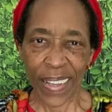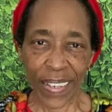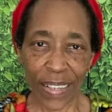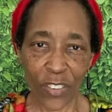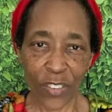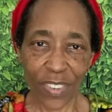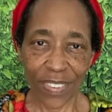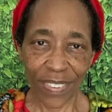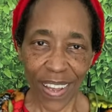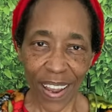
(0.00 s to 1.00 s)
Let's
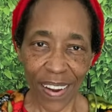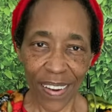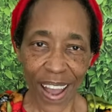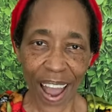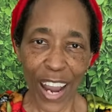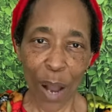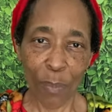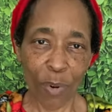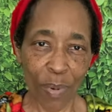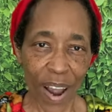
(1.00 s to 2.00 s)
just say I am a
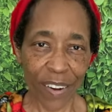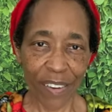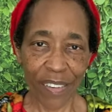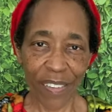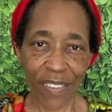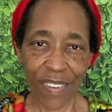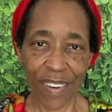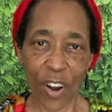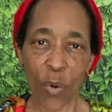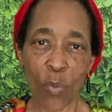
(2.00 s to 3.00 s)
writer,
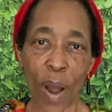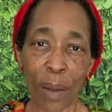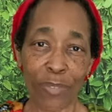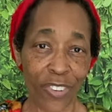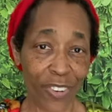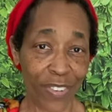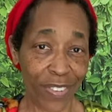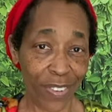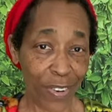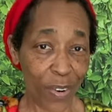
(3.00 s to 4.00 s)
rhymester,
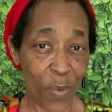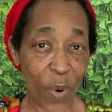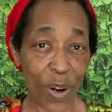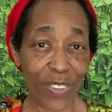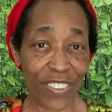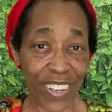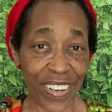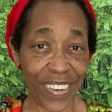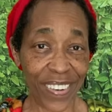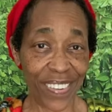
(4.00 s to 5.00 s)
word
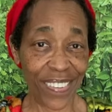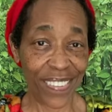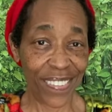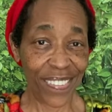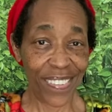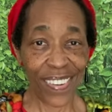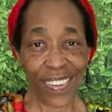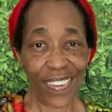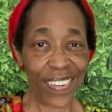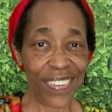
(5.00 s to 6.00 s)
slinger.
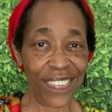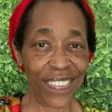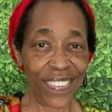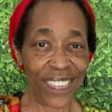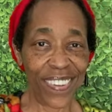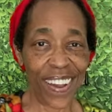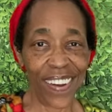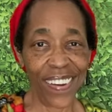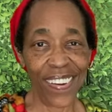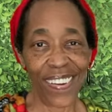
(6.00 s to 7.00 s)
Let's just say
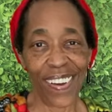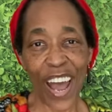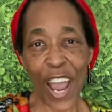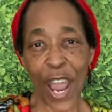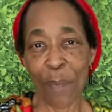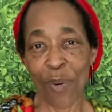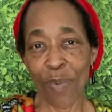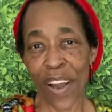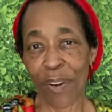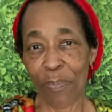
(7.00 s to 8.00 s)
I am a
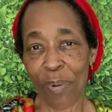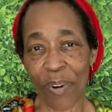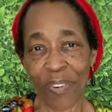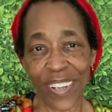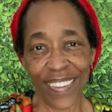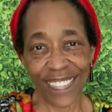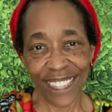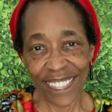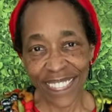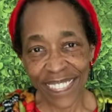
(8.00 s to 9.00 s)
writer poet.
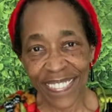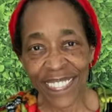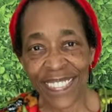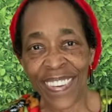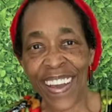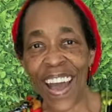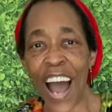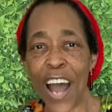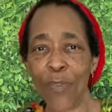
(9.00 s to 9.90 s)
I